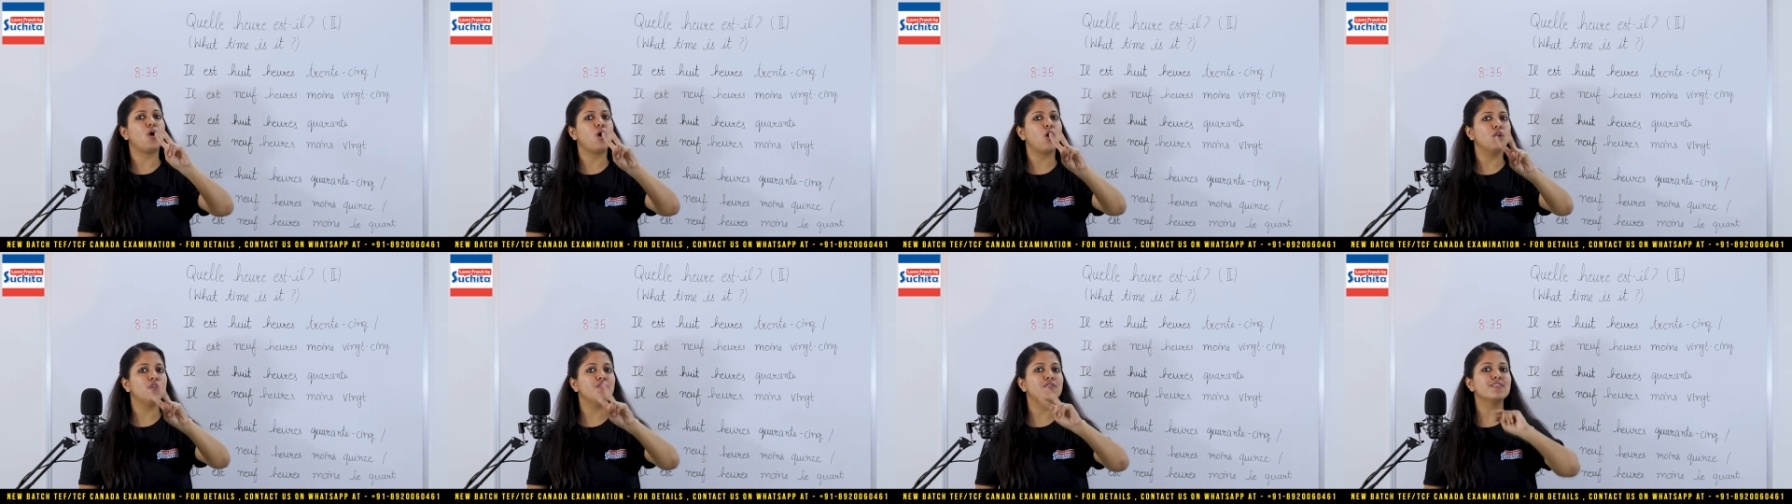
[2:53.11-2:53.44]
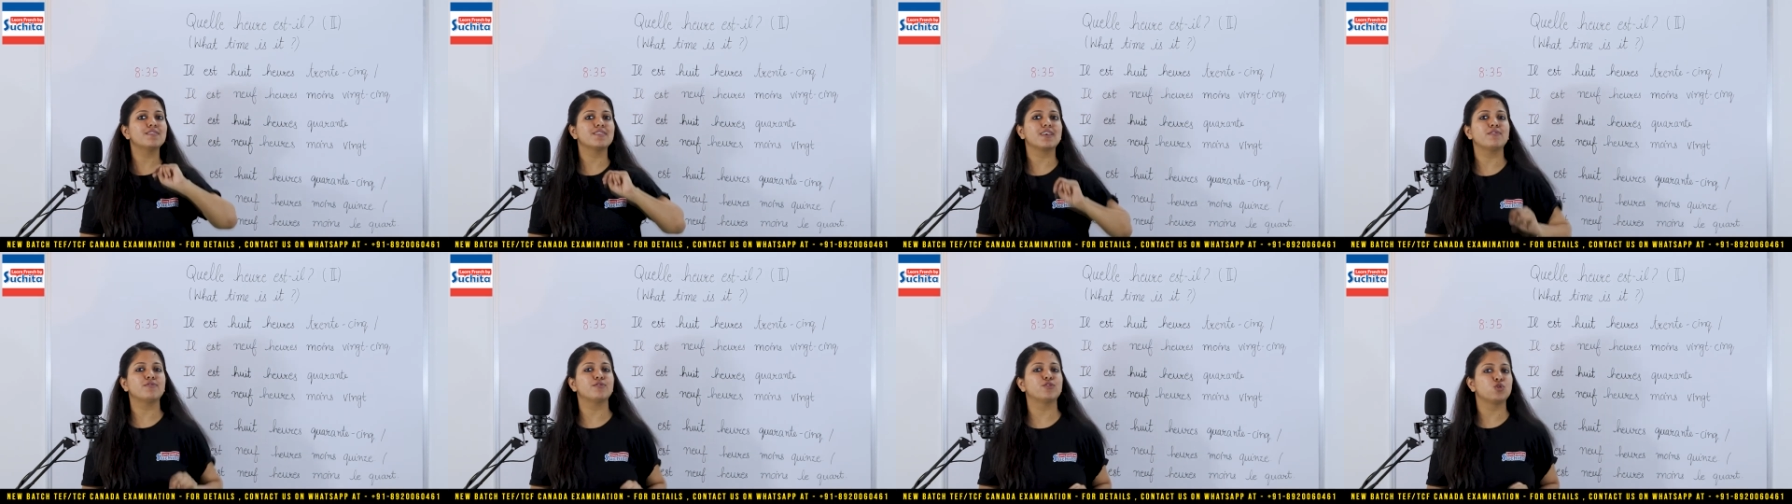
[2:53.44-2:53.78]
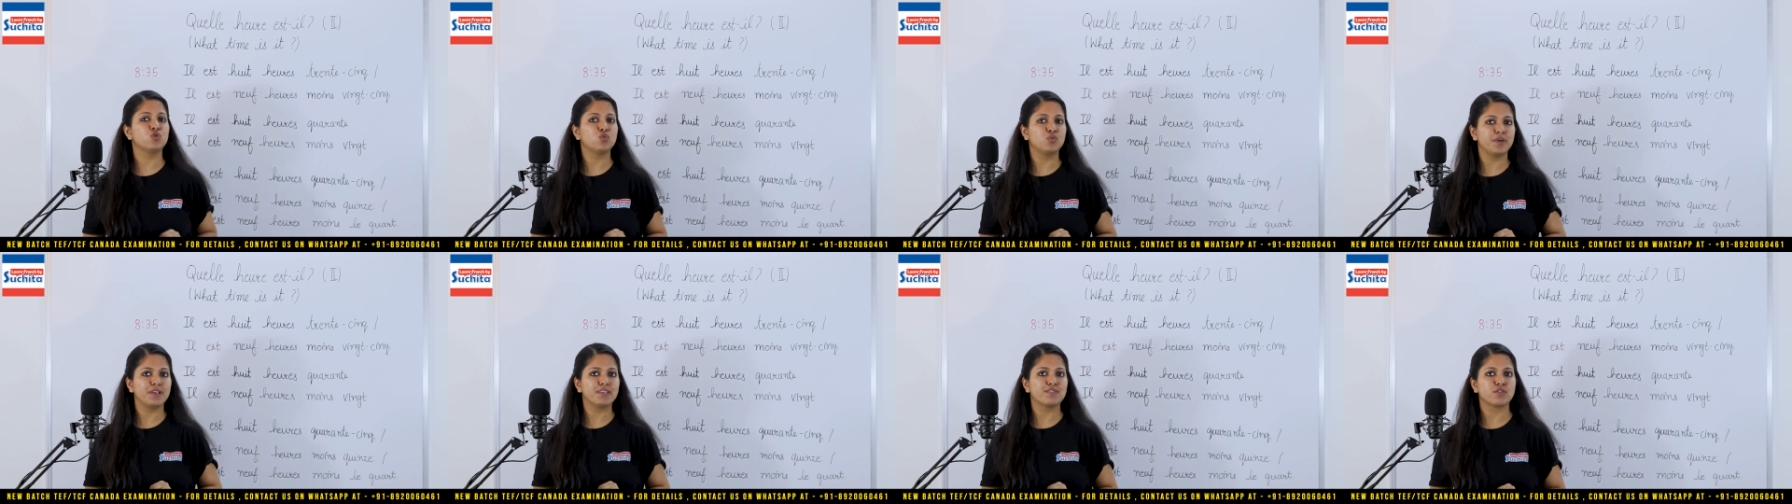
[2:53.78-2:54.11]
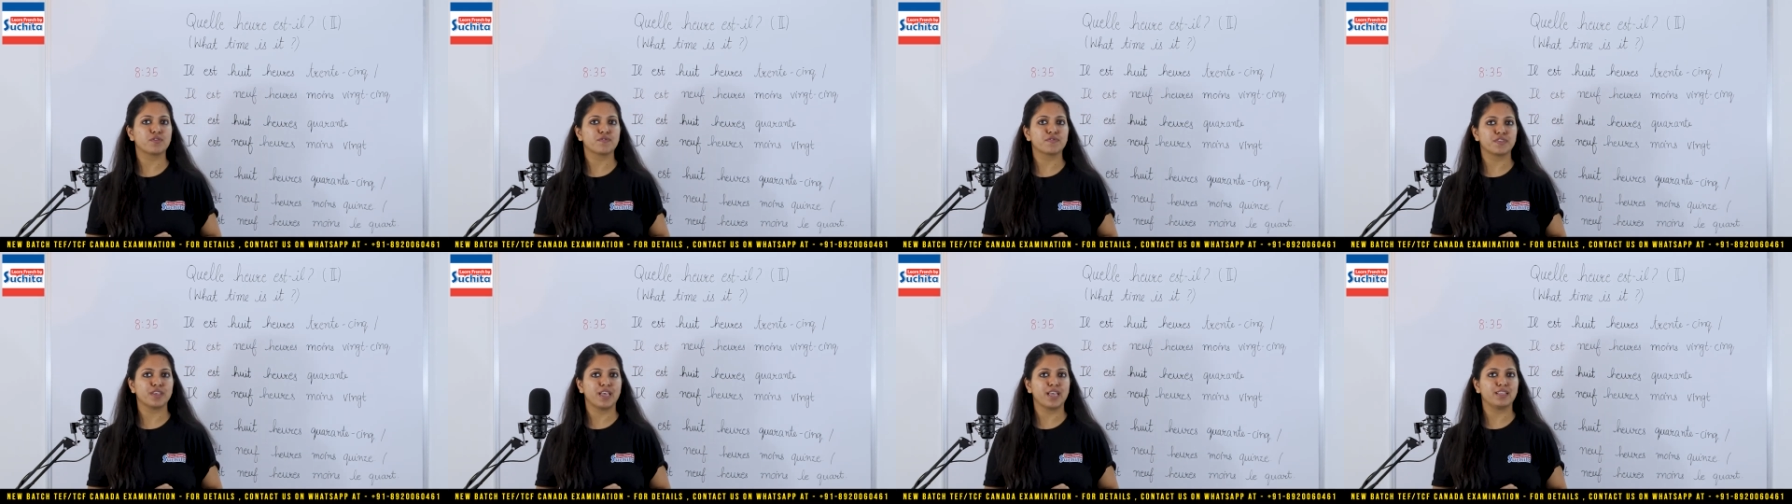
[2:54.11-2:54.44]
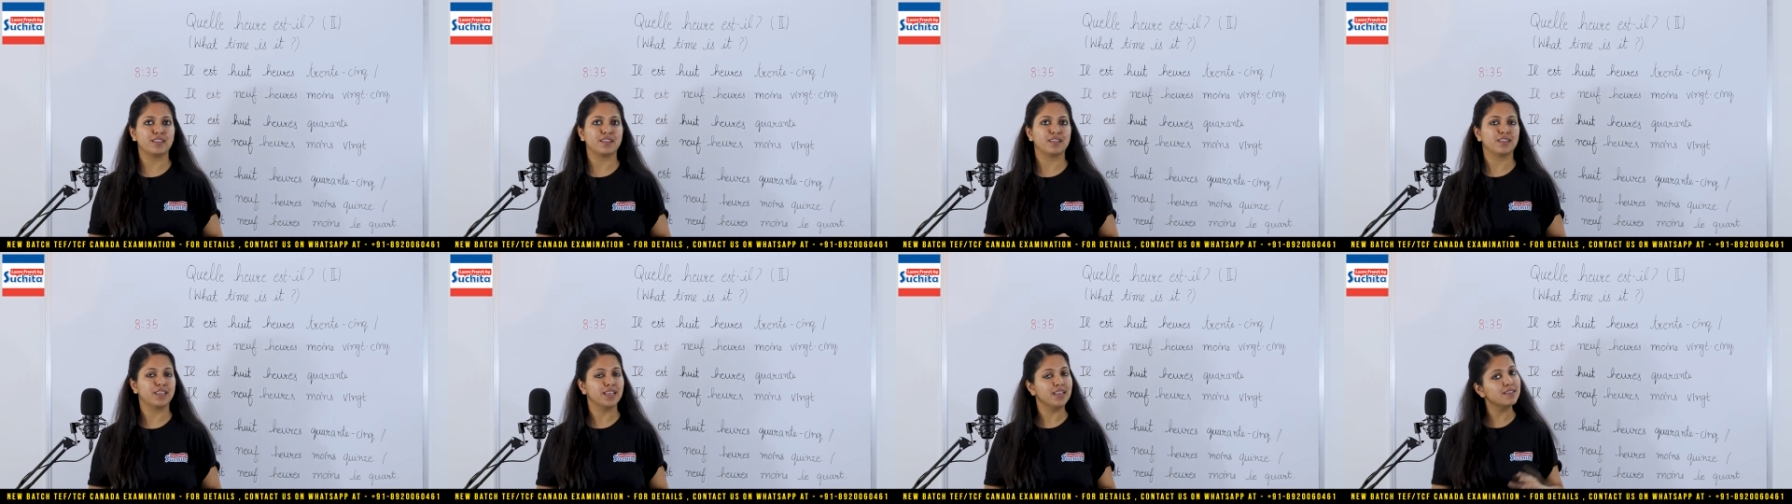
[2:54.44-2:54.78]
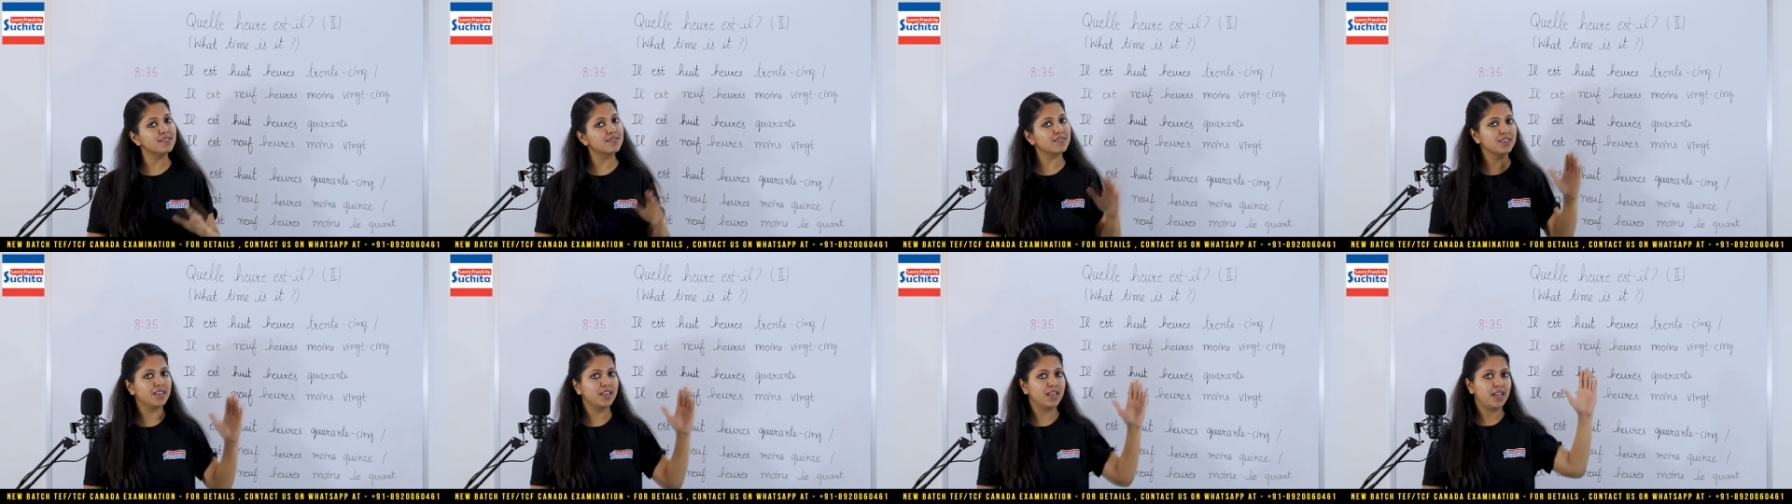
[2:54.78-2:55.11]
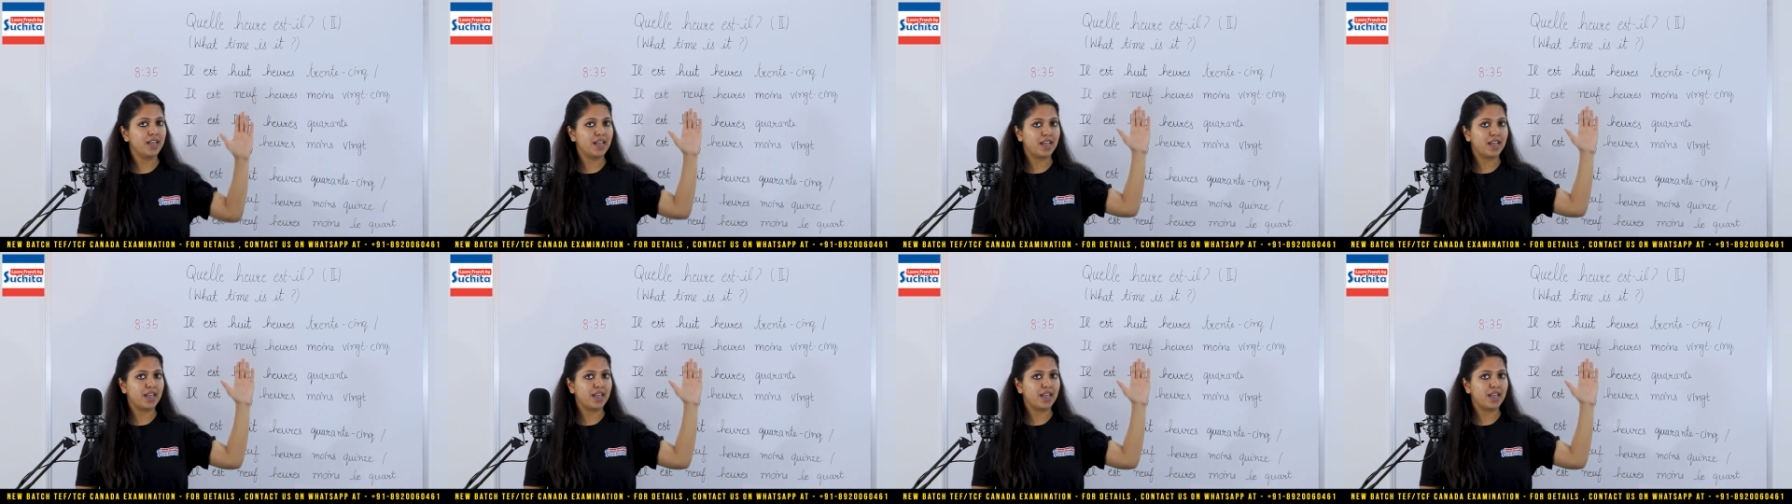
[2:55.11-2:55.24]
always have two ways of saying the things,